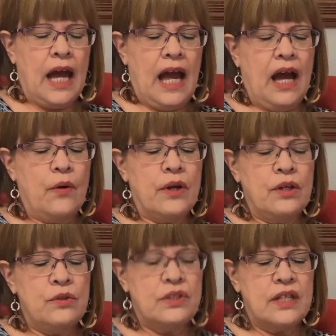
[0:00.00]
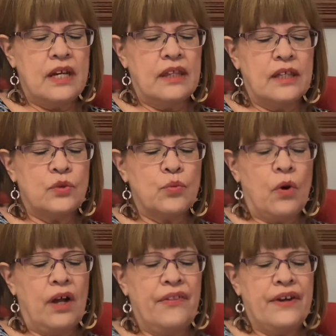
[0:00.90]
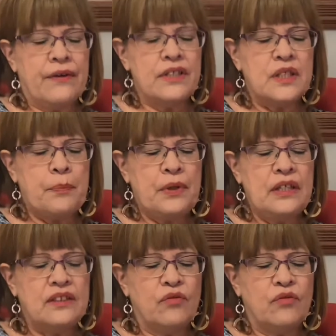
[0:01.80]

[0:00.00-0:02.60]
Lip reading: How can you say this while there is a piece